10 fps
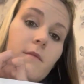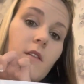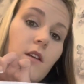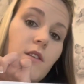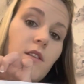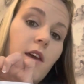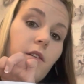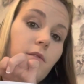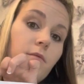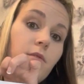So,
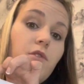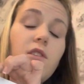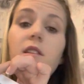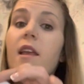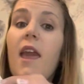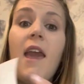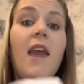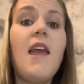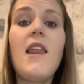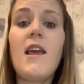just like
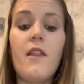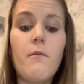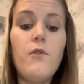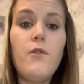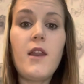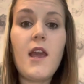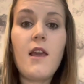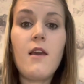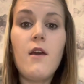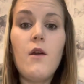any other
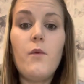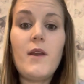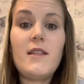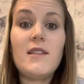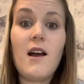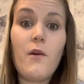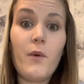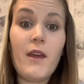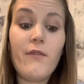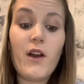morning, we start
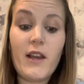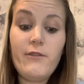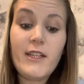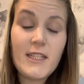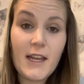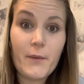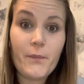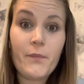with guided reading.